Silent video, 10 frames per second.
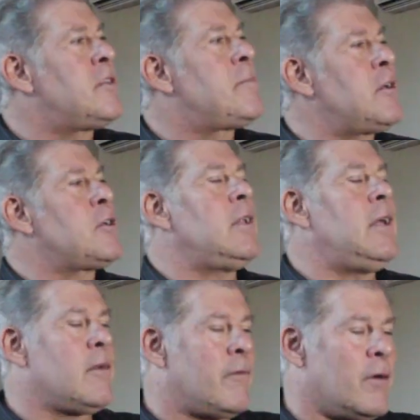especially
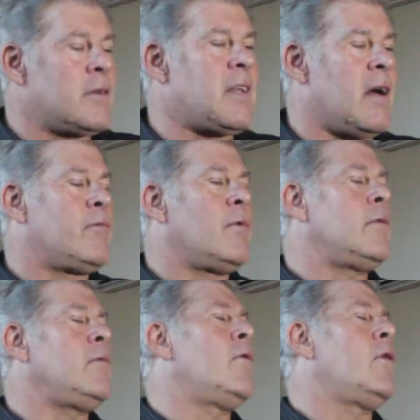in the first half
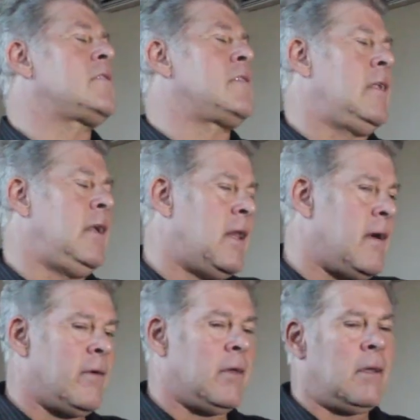when we were still
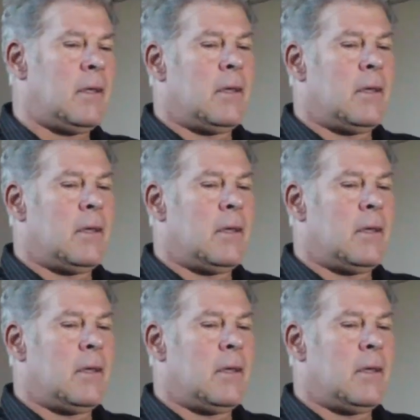11,